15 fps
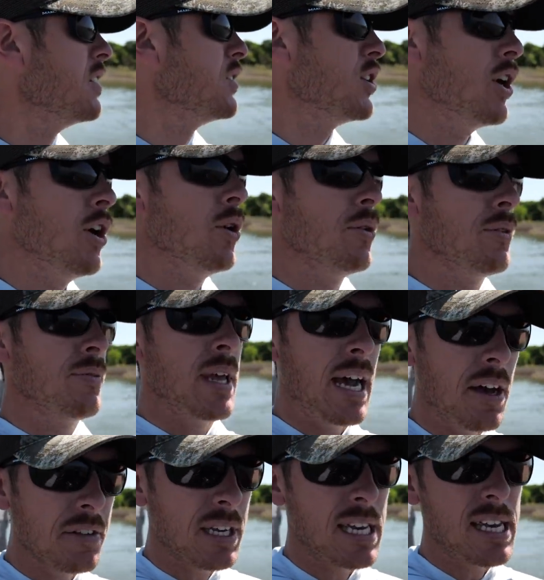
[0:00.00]
So
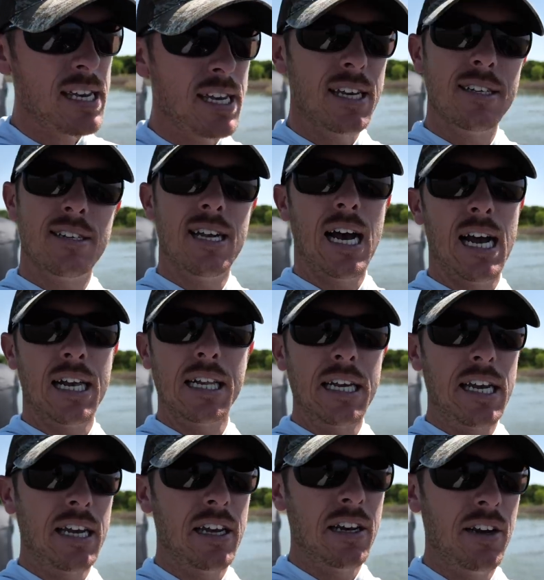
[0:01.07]
now the key is
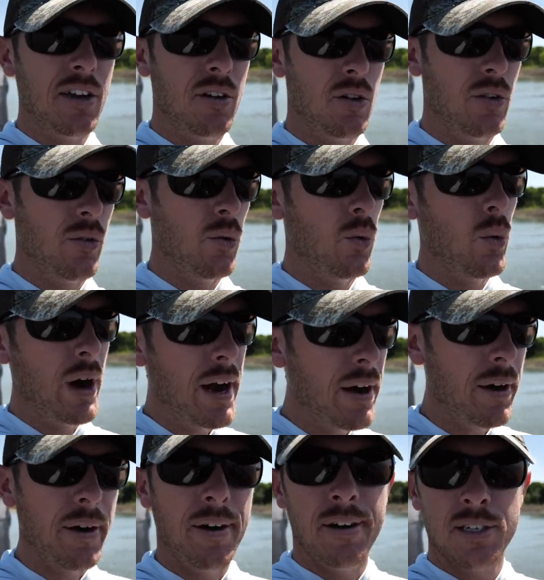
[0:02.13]
dialing in
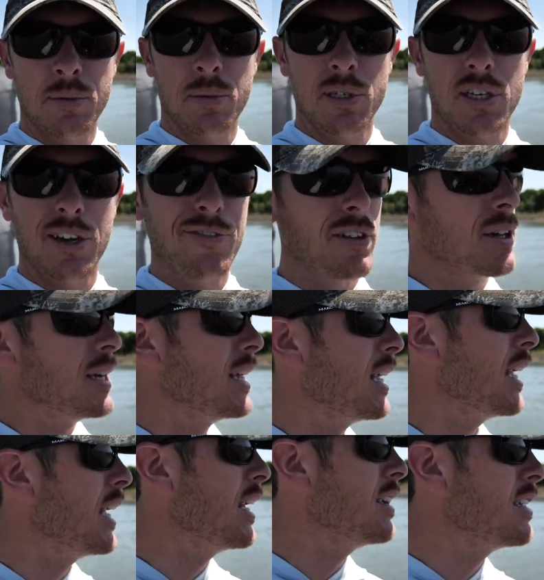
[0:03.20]
where specifically
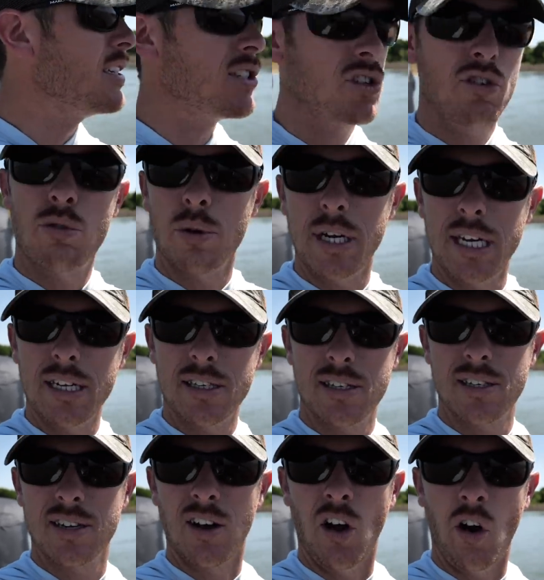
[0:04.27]
in these
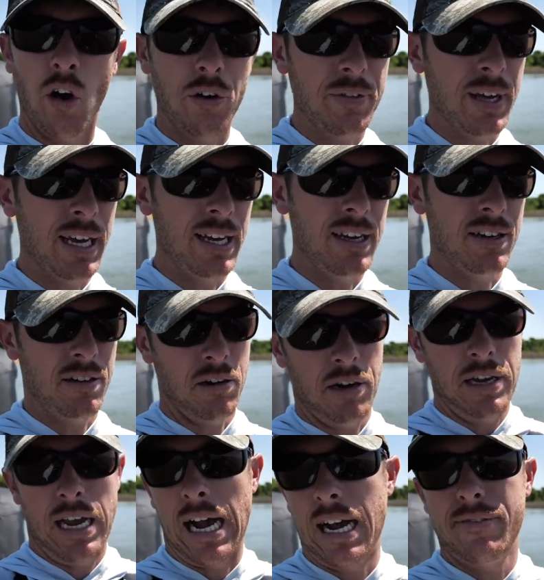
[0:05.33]
creeks are they.
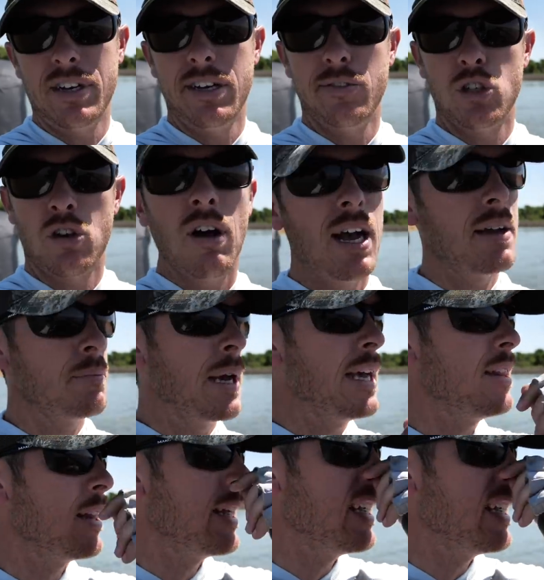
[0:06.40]
I haven't even tried main